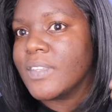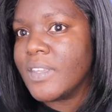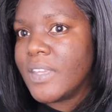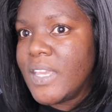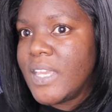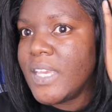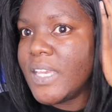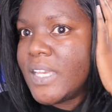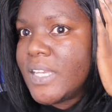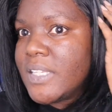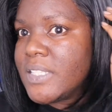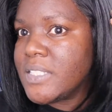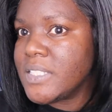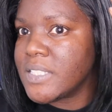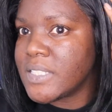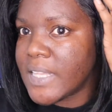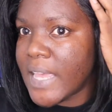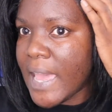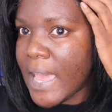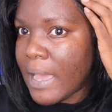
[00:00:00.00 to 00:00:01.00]
It is
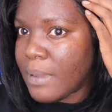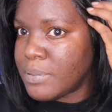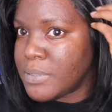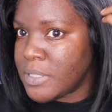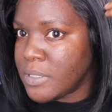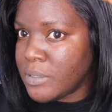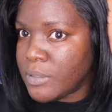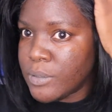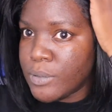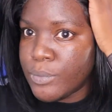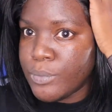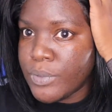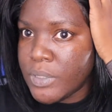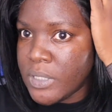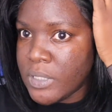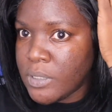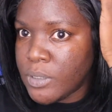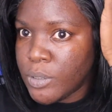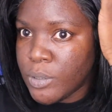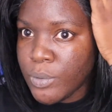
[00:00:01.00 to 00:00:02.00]
just
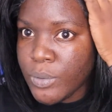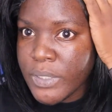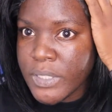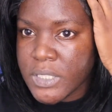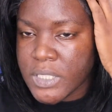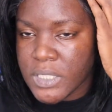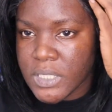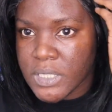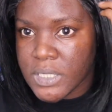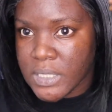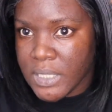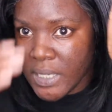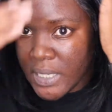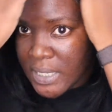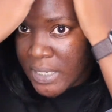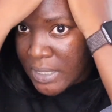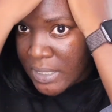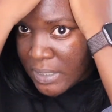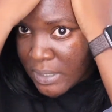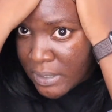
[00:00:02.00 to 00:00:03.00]
absolutely gorgeous,
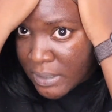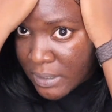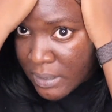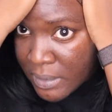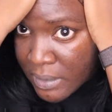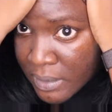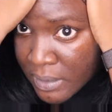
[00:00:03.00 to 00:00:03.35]
and